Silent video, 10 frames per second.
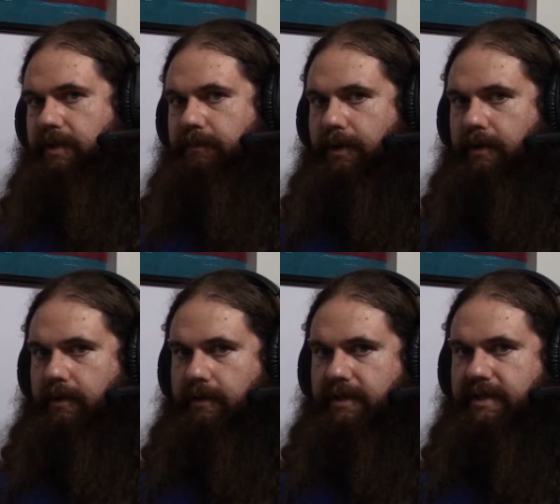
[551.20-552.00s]
the
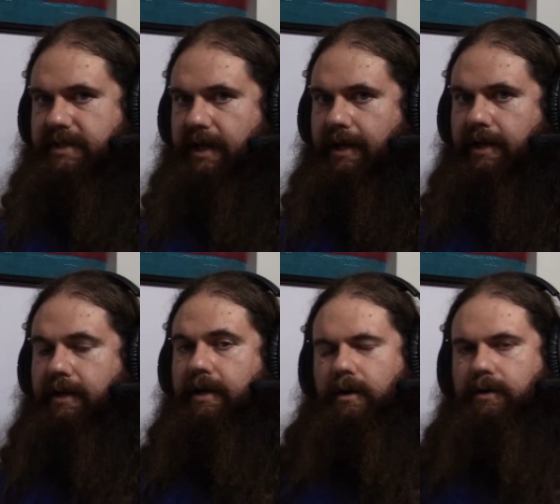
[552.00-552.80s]
computer to say,
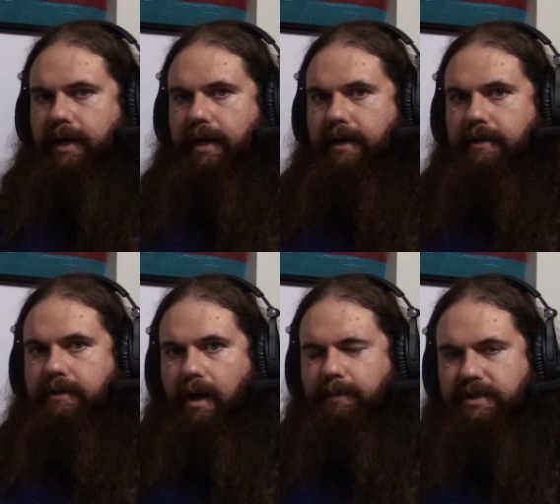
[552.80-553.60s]
okay,
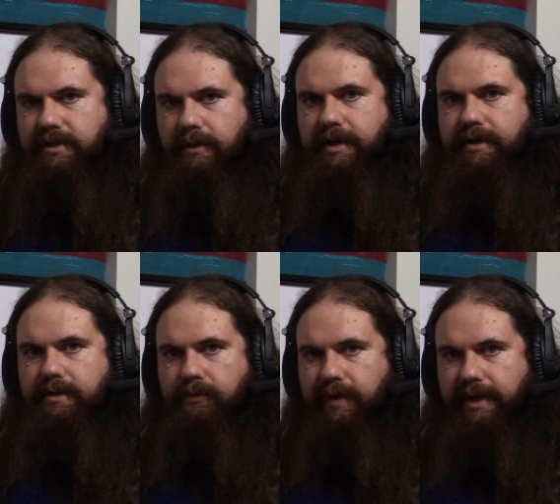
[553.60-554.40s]
I'm starting
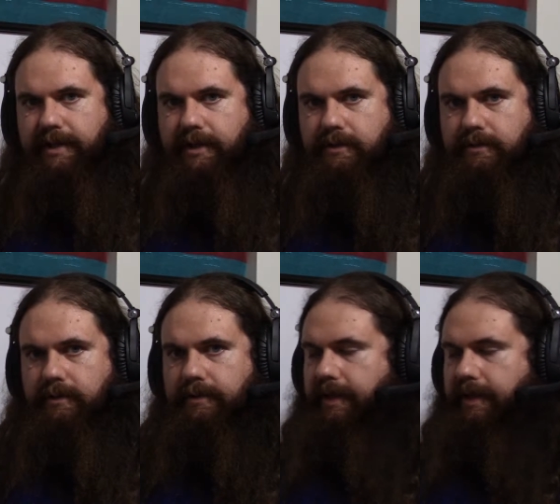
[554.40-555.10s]
to read the controller